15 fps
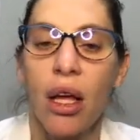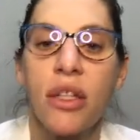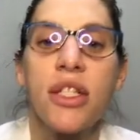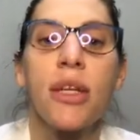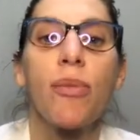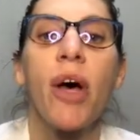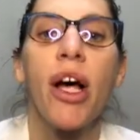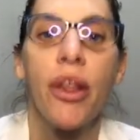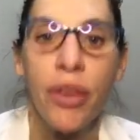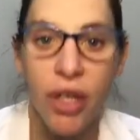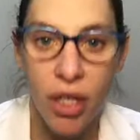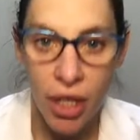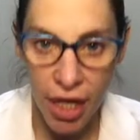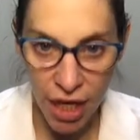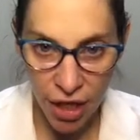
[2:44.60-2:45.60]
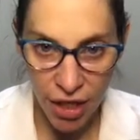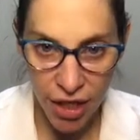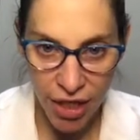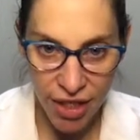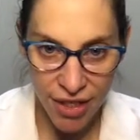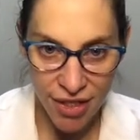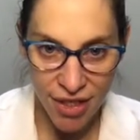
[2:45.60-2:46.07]
Some other
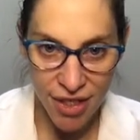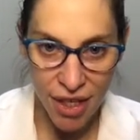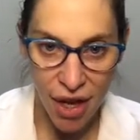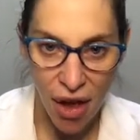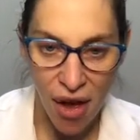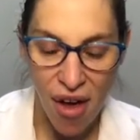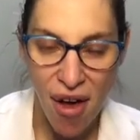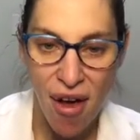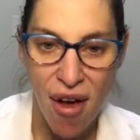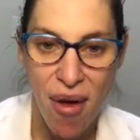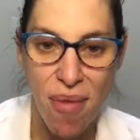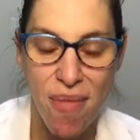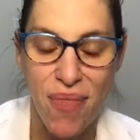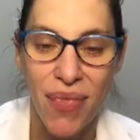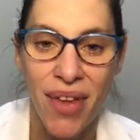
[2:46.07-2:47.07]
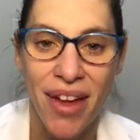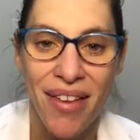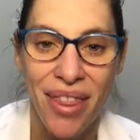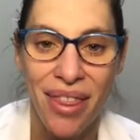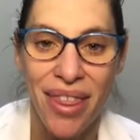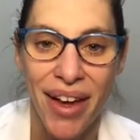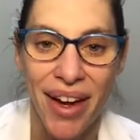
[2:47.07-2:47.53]
areas
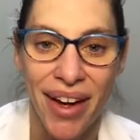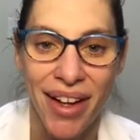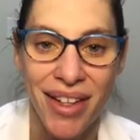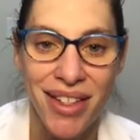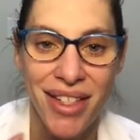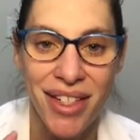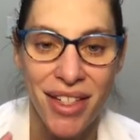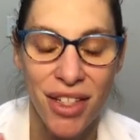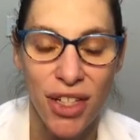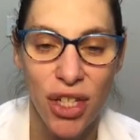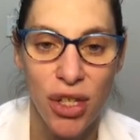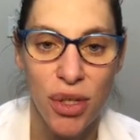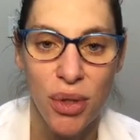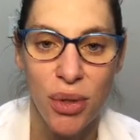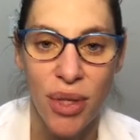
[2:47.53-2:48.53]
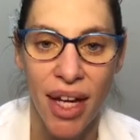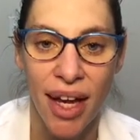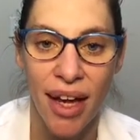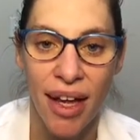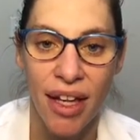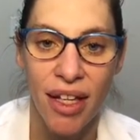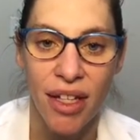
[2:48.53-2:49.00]
that you
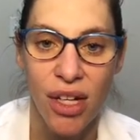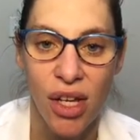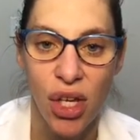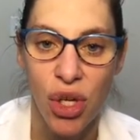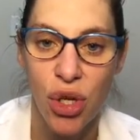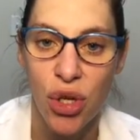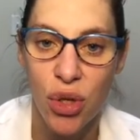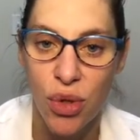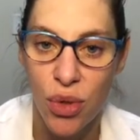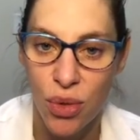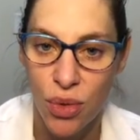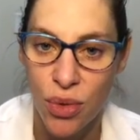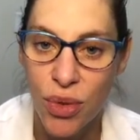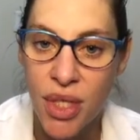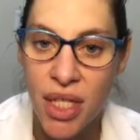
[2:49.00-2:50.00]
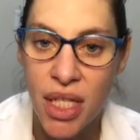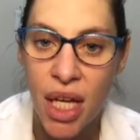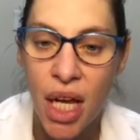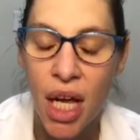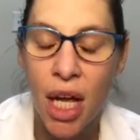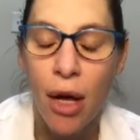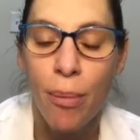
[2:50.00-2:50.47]
can use
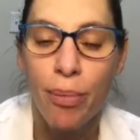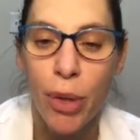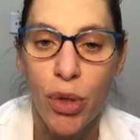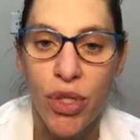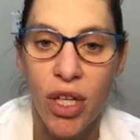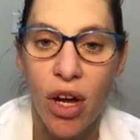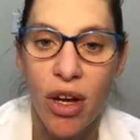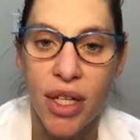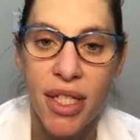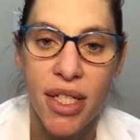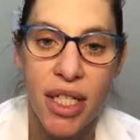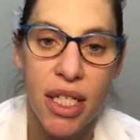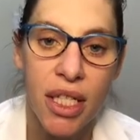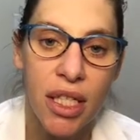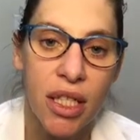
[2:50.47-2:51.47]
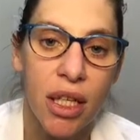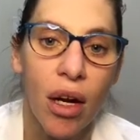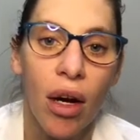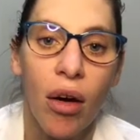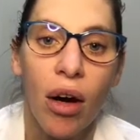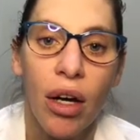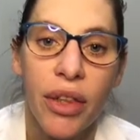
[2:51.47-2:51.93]
Botox in
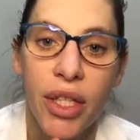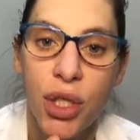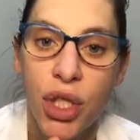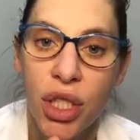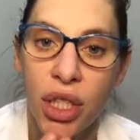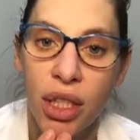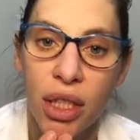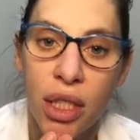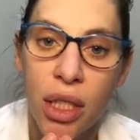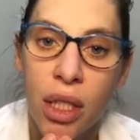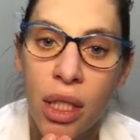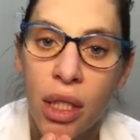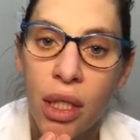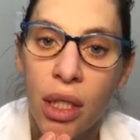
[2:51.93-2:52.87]
are the chin.